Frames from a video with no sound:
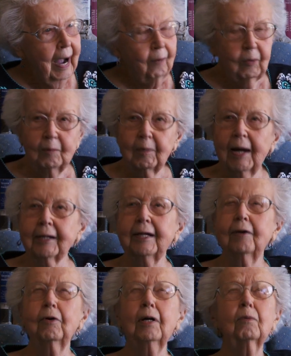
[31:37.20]
I went back, and
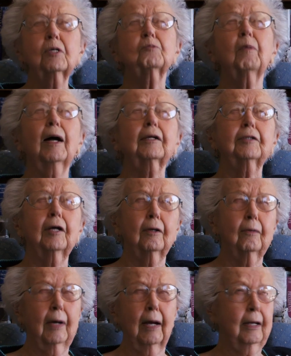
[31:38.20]
here he was back
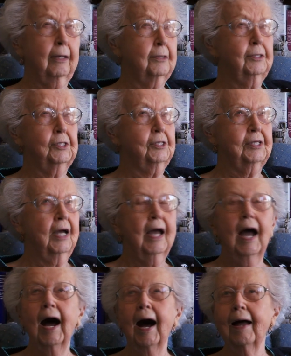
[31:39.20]
there. I could just,
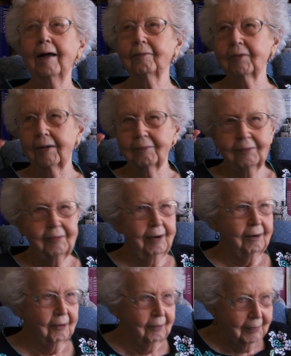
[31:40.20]
I thought,
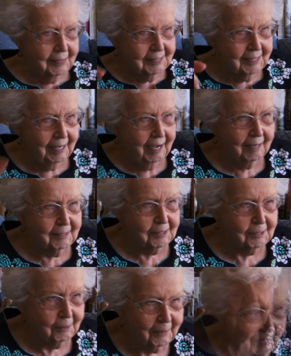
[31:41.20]
there is the
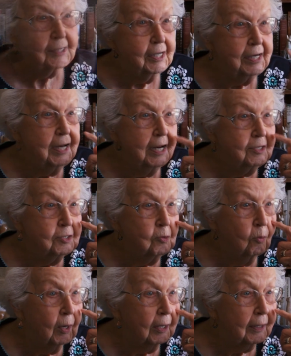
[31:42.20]
answer. He needed
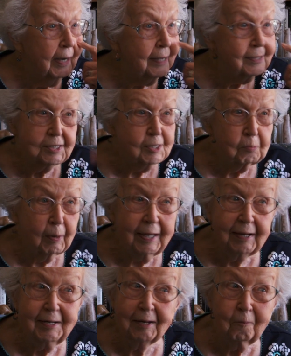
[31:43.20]
to wear glasses, but
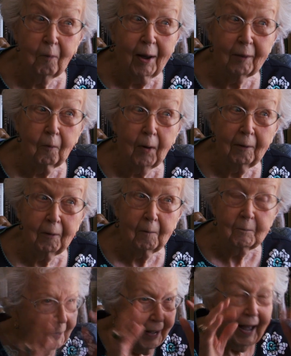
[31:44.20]
he didn't want to wear
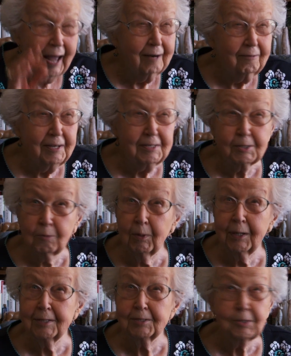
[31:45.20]
them. And if he
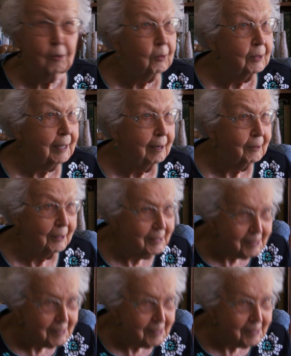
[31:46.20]
squinted, so were they going